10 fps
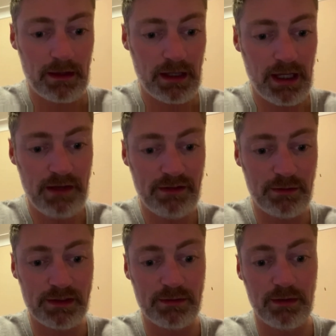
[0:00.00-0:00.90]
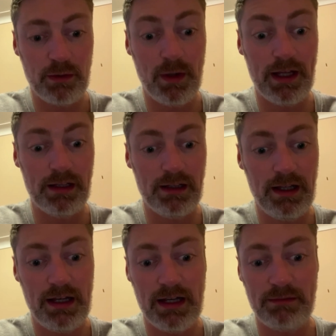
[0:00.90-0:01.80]
if I was well,
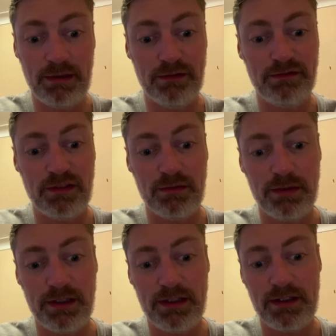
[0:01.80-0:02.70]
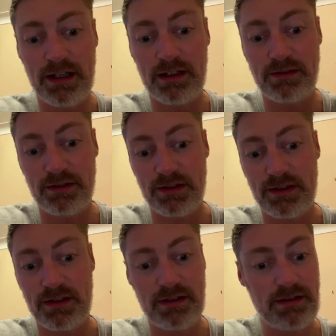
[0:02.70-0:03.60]
I'd be up for, but I
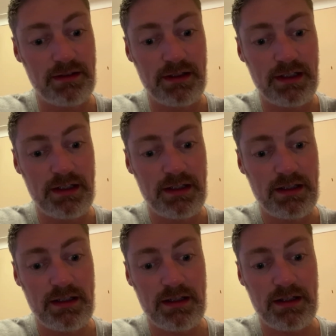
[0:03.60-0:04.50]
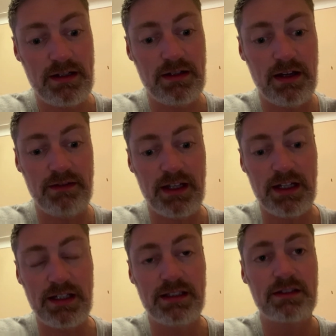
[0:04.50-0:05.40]
just don't have the
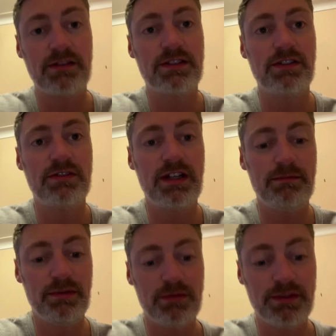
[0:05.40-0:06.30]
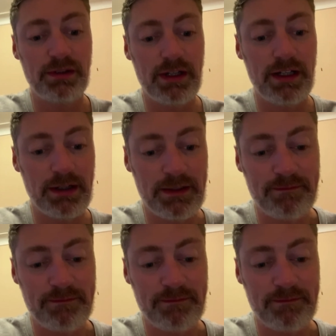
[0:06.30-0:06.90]
energy to concentrate, but we'll do it anyway.